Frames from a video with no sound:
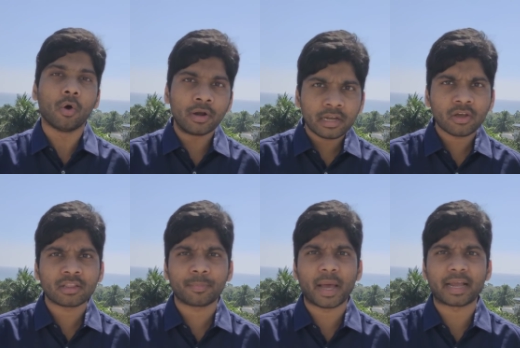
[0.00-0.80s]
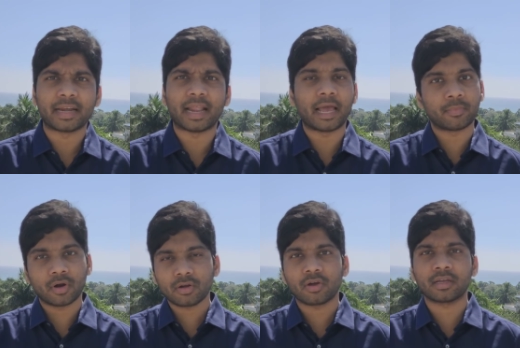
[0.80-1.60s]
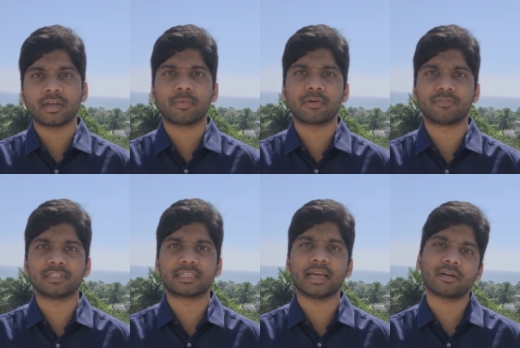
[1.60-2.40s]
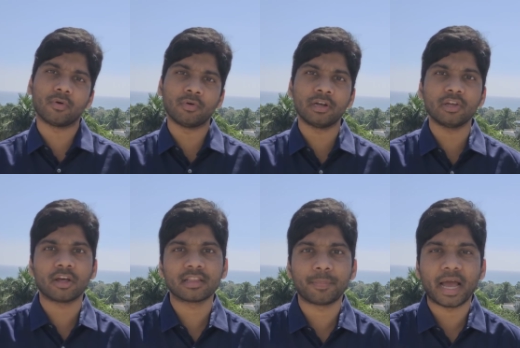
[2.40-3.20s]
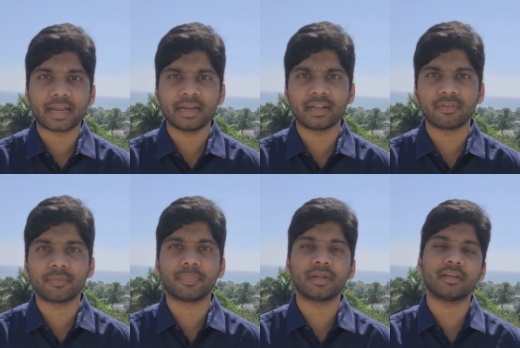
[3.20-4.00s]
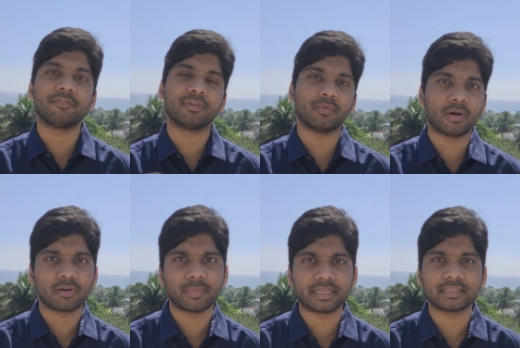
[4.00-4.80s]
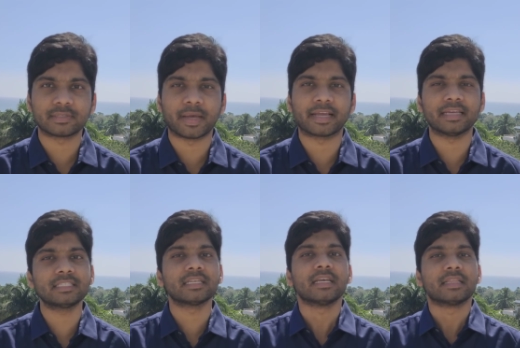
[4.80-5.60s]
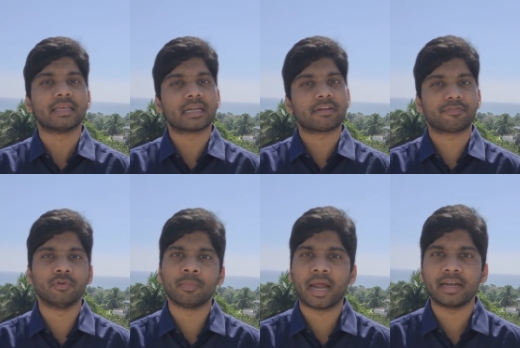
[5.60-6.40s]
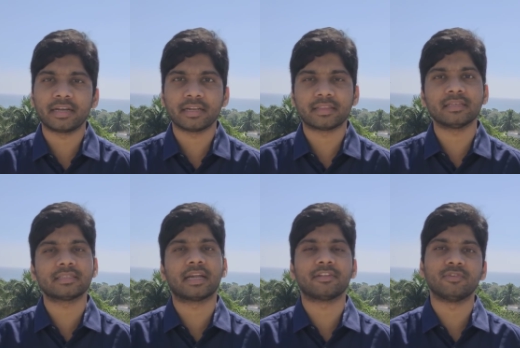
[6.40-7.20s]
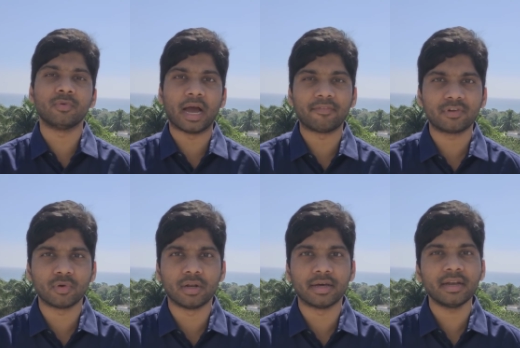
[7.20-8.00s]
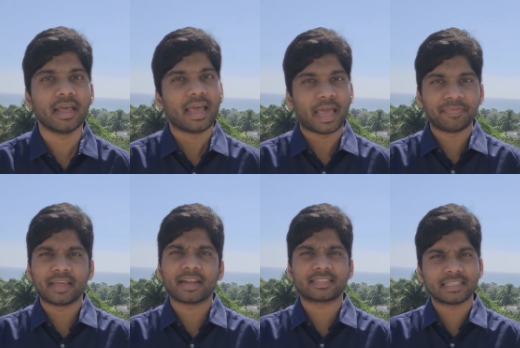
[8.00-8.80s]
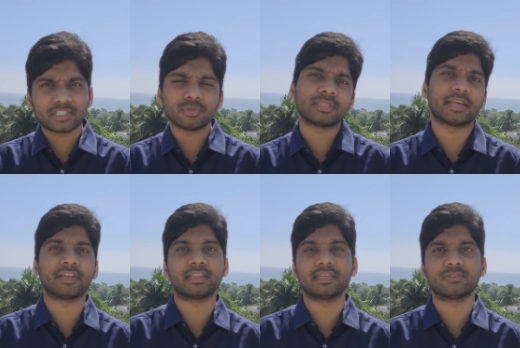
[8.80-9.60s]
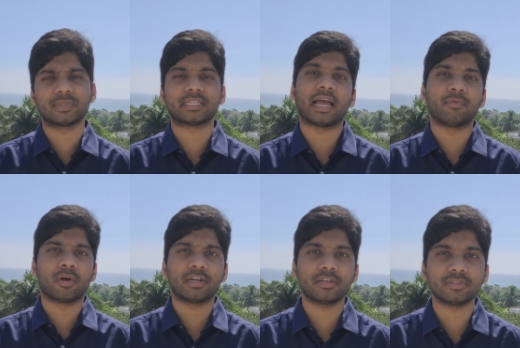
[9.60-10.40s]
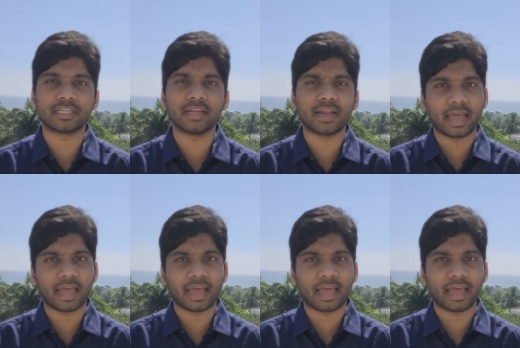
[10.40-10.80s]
Only on the backend. I'm not talking about full stack. Only on the backend developer, if you want to make this package, there are few mandatory things that you have to learn, and there are 6 to 7 things which I wanted to share.